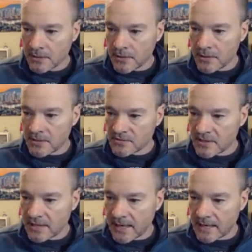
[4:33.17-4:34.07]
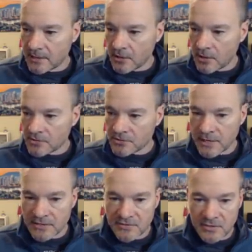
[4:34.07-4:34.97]
Clarity is like adding
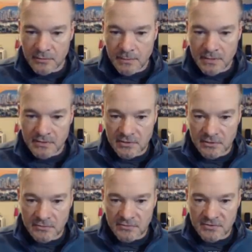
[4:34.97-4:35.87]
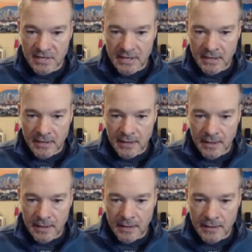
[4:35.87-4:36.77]
contrast to the midtones,
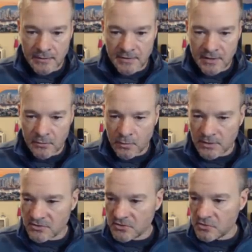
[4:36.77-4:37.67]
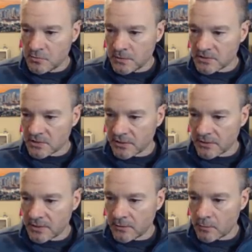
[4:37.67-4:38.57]
and I don't want too much
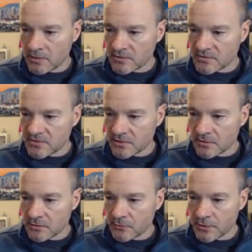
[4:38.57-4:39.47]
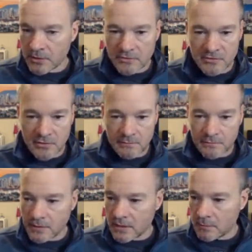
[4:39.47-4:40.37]
clarity. I want it to still look real, so
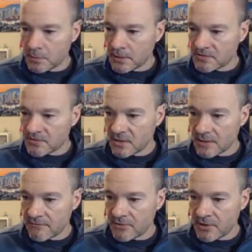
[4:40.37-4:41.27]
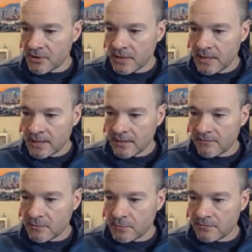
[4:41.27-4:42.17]
I'm at a plus eleven there.
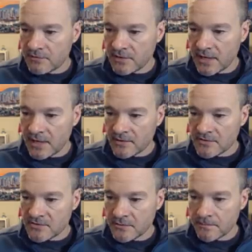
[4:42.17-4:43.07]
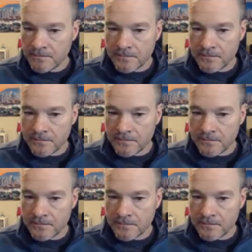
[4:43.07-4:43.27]
Give it a bit of dehaze.